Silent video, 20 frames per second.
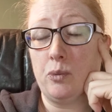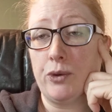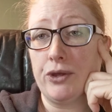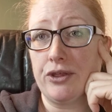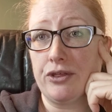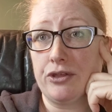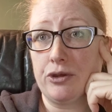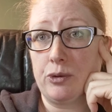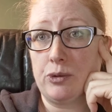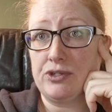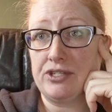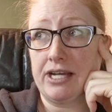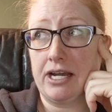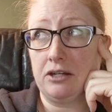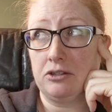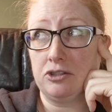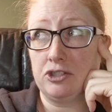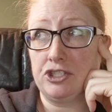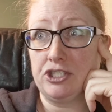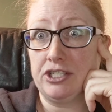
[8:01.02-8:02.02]
with those
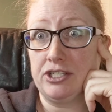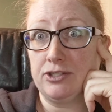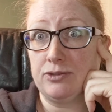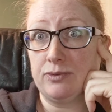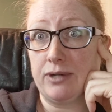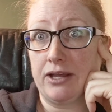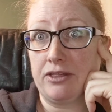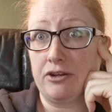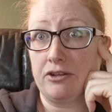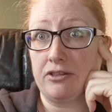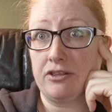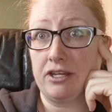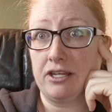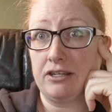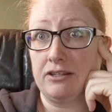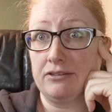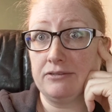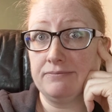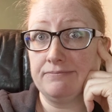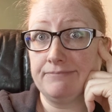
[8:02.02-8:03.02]
allergies rather
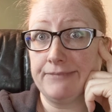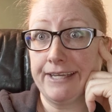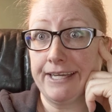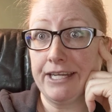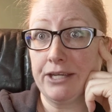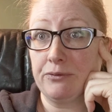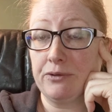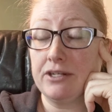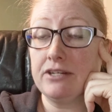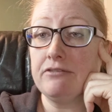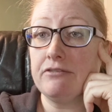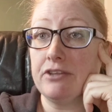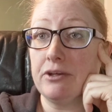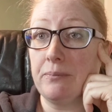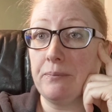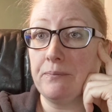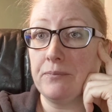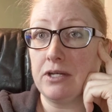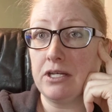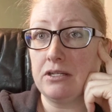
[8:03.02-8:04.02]
than getting rid of
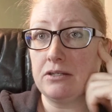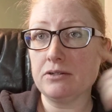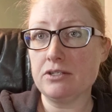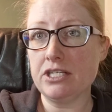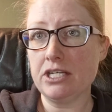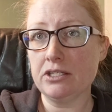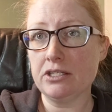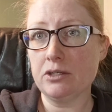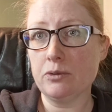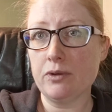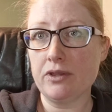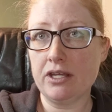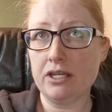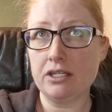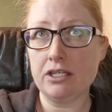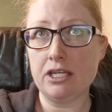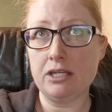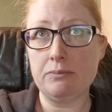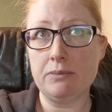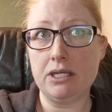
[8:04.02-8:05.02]
them. And dealing with
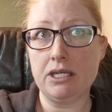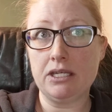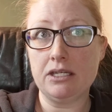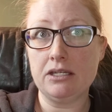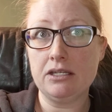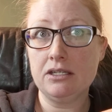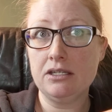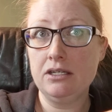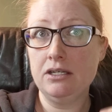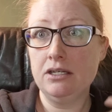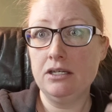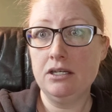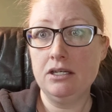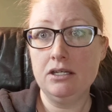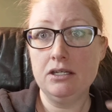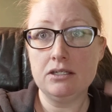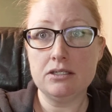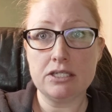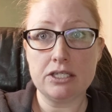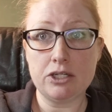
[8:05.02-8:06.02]
it can mean,
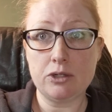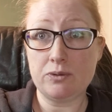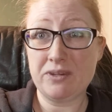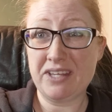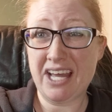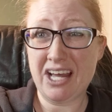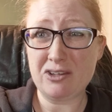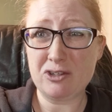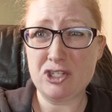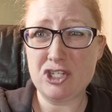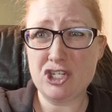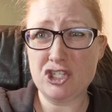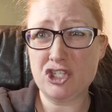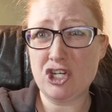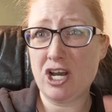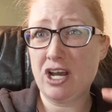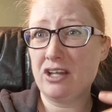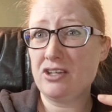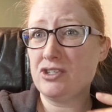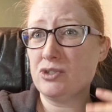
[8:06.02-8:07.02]
the allergy
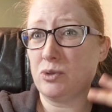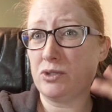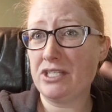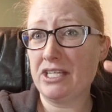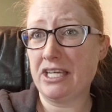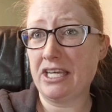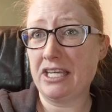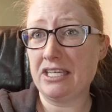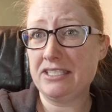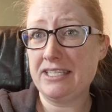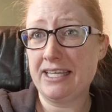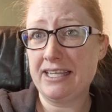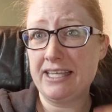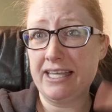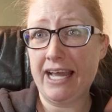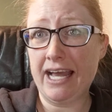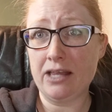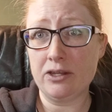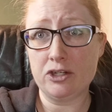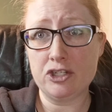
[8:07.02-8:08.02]
shots or taking a
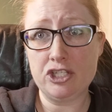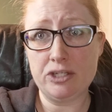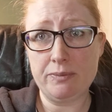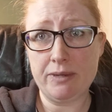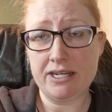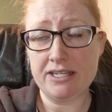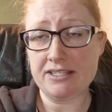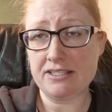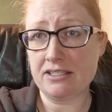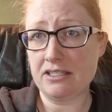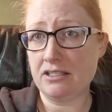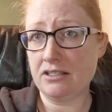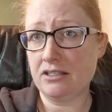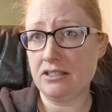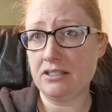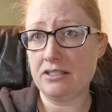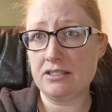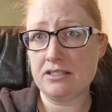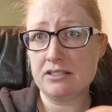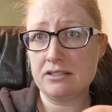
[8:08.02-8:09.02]
daily allergy medicine
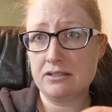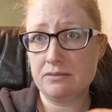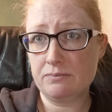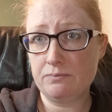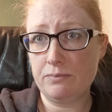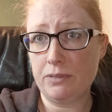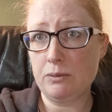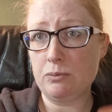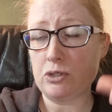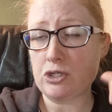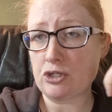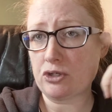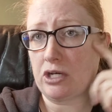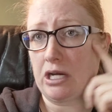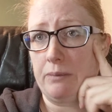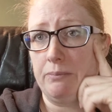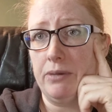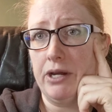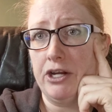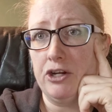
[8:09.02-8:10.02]
that's been
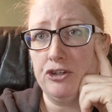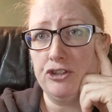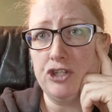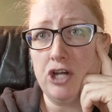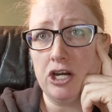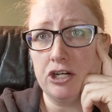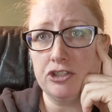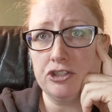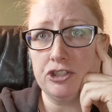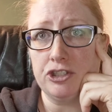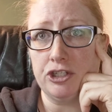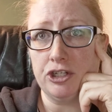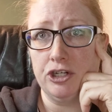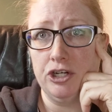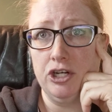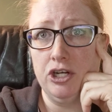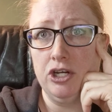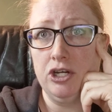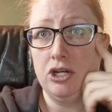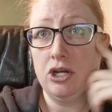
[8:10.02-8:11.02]
prescribed by your doctor
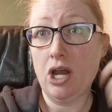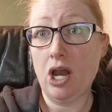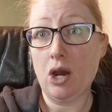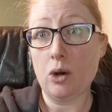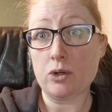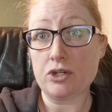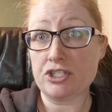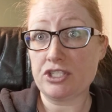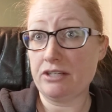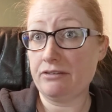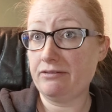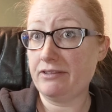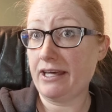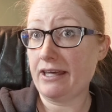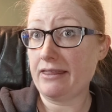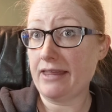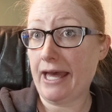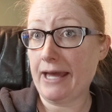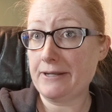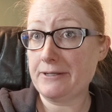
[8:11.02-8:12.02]
or stuff like
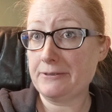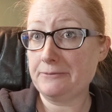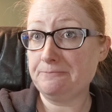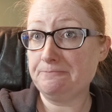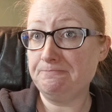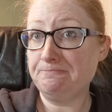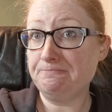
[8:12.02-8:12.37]
that.